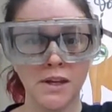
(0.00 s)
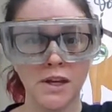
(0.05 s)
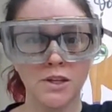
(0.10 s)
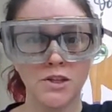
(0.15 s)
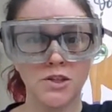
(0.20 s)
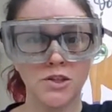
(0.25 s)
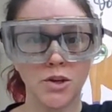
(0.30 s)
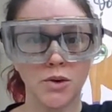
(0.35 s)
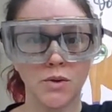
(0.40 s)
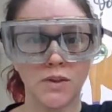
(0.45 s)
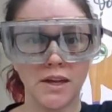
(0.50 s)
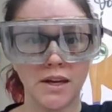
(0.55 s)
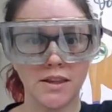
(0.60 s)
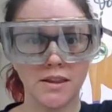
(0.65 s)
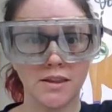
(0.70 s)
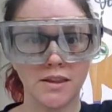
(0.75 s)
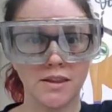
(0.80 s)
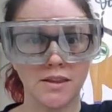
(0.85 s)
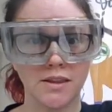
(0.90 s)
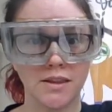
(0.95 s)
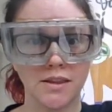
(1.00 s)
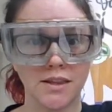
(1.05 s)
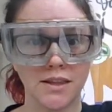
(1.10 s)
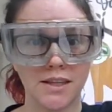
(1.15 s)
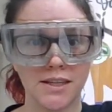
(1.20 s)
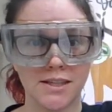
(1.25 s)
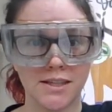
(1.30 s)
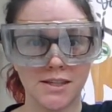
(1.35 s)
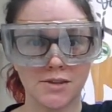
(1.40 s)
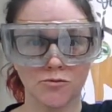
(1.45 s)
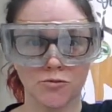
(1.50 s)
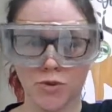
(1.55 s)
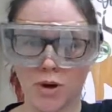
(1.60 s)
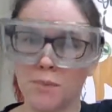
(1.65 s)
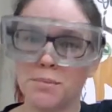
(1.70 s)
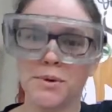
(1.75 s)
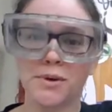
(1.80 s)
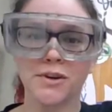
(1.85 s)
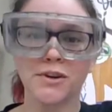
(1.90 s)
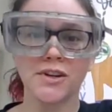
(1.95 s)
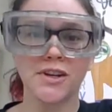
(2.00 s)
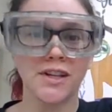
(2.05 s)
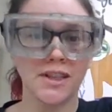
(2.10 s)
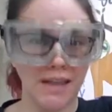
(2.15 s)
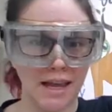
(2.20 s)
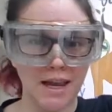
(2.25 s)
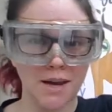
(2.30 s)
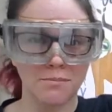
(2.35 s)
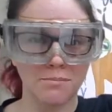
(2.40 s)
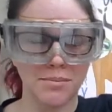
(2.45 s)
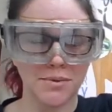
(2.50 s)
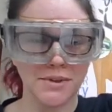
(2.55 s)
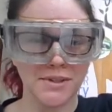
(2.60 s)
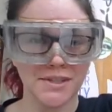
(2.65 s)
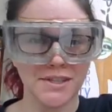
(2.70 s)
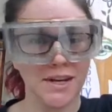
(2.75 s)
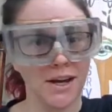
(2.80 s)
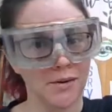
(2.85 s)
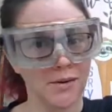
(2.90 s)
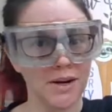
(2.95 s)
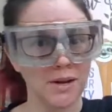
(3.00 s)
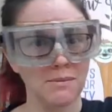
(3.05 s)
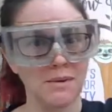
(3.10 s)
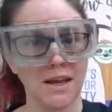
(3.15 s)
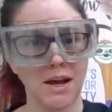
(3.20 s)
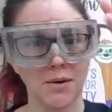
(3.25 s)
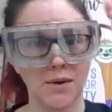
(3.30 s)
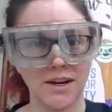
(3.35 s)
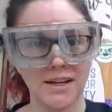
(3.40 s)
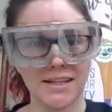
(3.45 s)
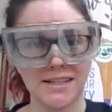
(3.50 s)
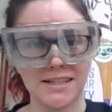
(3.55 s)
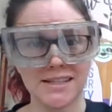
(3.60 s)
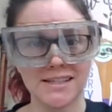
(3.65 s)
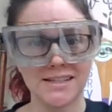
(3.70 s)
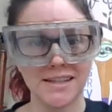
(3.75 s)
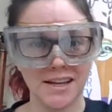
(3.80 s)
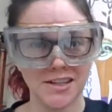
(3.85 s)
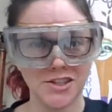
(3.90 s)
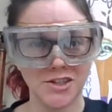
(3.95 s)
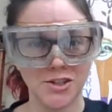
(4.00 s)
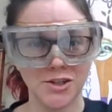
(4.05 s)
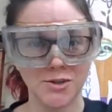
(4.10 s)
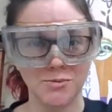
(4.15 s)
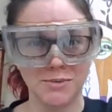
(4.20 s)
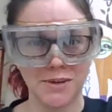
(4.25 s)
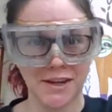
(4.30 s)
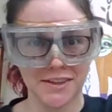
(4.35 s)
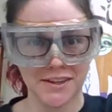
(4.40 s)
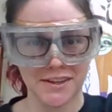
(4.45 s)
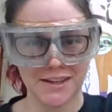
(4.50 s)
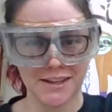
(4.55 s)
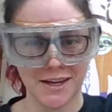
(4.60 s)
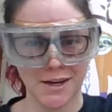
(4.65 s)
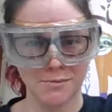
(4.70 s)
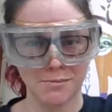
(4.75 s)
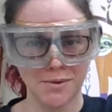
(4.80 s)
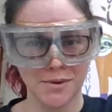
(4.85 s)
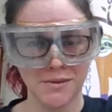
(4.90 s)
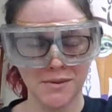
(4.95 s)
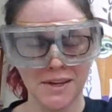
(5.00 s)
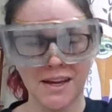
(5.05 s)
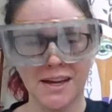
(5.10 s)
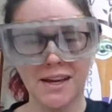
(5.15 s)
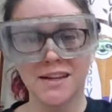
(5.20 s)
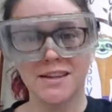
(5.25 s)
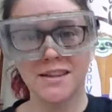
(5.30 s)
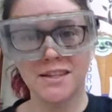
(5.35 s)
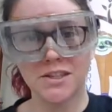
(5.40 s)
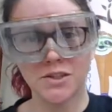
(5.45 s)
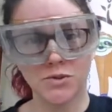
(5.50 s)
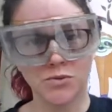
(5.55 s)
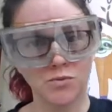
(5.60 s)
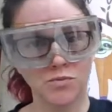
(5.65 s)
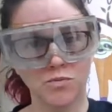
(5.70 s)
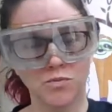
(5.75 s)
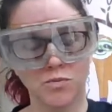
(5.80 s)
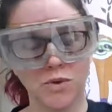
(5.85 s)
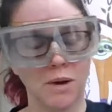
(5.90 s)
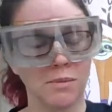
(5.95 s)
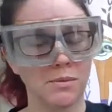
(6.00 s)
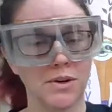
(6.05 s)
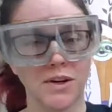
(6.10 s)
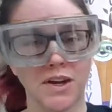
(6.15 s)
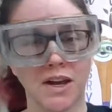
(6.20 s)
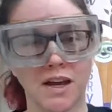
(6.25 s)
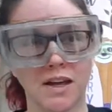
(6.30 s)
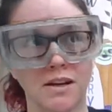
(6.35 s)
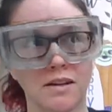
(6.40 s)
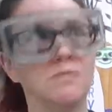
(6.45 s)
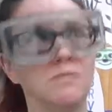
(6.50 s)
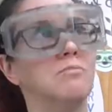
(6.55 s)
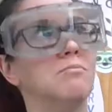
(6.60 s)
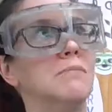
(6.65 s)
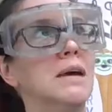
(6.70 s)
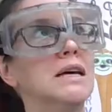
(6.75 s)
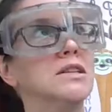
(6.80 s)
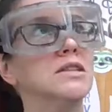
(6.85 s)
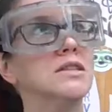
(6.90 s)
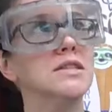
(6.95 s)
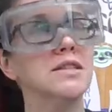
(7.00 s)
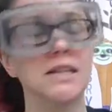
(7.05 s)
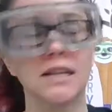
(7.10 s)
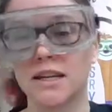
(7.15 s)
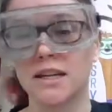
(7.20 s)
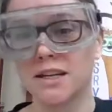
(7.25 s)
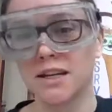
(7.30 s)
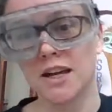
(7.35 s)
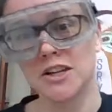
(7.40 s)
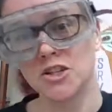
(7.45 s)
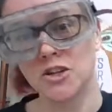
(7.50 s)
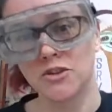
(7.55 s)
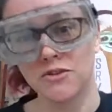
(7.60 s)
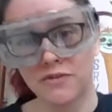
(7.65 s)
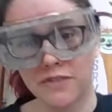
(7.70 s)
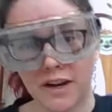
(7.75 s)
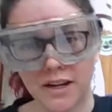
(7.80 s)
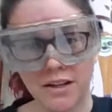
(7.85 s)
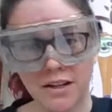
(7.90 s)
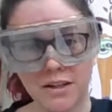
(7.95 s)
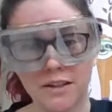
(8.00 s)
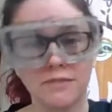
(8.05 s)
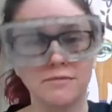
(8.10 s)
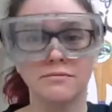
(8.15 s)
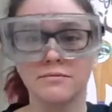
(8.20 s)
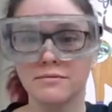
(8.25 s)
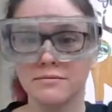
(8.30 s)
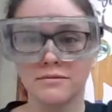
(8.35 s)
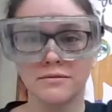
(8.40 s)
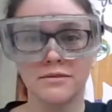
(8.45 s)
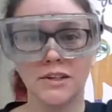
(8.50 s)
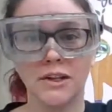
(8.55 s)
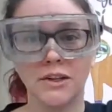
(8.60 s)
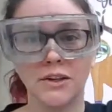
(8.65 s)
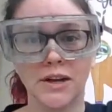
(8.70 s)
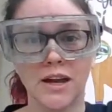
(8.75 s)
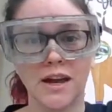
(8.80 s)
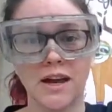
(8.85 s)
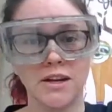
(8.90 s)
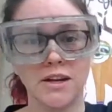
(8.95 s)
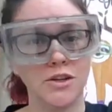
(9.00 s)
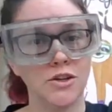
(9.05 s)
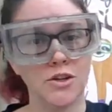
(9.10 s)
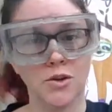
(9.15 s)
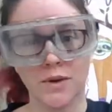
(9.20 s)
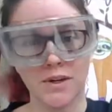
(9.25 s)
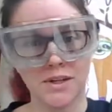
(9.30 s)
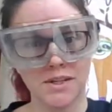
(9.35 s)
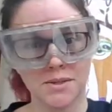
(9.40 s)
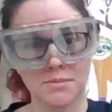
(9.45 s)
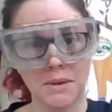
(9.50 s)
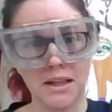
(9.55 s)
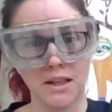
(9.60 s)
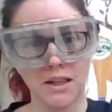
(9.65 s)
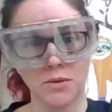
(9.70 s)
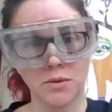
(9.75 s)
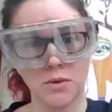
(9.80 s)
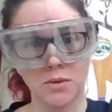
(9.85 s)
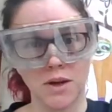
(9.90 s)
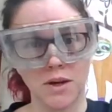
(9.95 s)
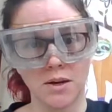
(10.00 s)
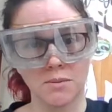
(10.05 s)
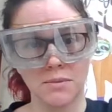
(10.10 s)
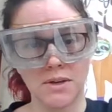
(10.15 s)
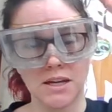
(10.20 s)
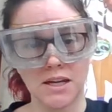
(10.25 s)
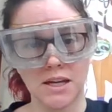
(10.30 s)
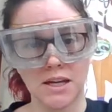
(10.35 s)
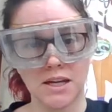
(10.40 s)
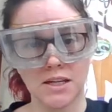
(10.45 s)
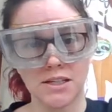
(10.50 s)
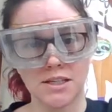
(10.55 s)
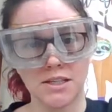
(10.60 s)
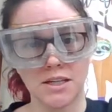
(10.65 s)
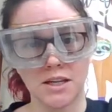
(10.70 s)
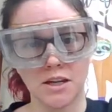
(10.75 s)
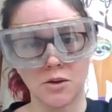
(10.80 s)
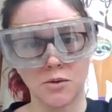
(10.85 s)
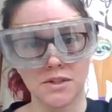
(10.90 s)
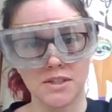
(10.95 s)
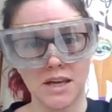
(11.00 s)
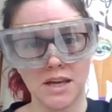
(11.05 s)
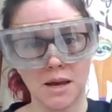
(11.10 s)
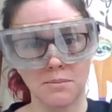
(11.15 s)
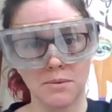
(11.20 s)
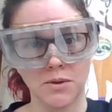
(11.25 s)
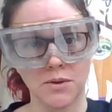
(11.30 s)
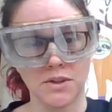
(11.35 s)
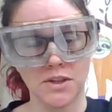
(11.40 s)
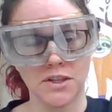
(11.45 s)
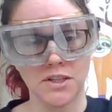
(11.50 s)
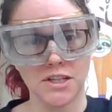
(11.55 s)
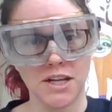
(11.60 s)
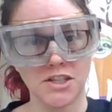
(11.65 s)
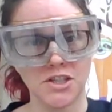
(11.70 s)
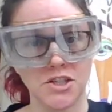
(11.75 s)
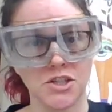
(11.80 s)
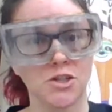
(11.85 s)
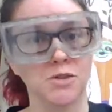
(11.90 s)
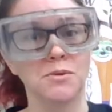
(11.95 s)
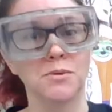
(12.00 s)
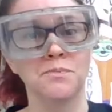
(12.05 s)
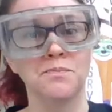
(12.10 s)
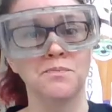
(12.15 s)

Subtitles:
so that this rubber clamp is not what I'm heating. I want to heat the test tube, not the clamp. This rubber can melt, it can catch on fire, okay, and you don't want to smell it. We want to be seeing what's happening with the test tube.